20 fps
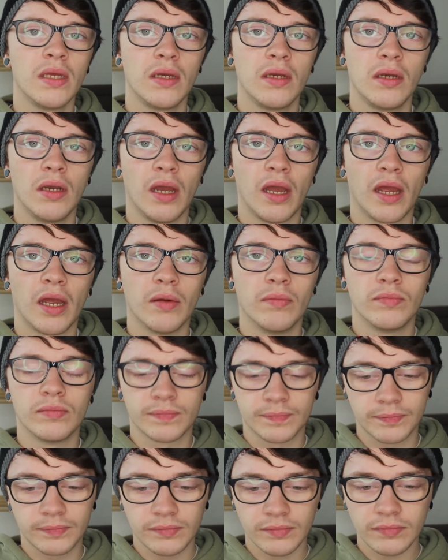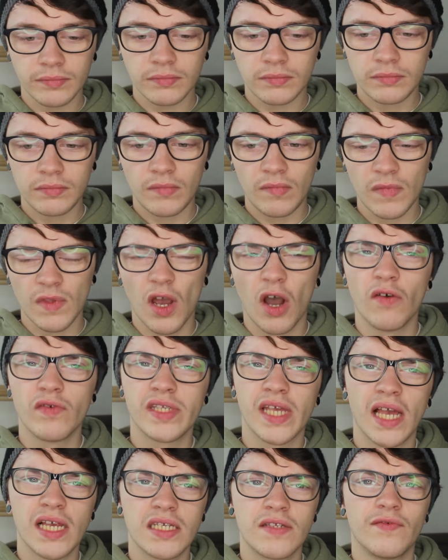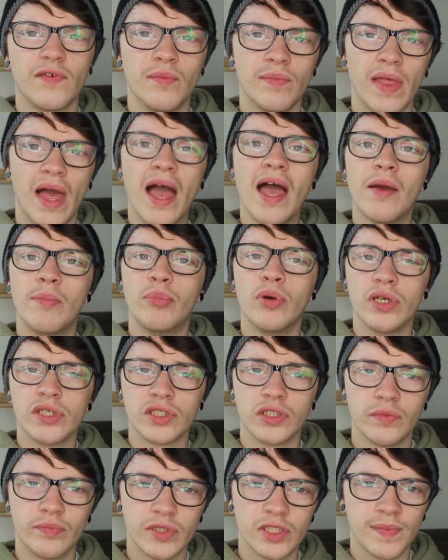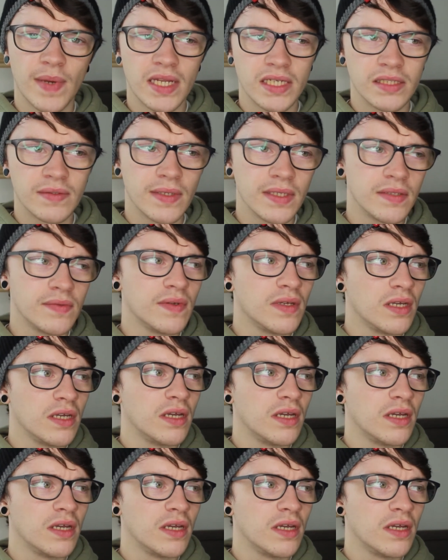obviously ask from their personal perspective.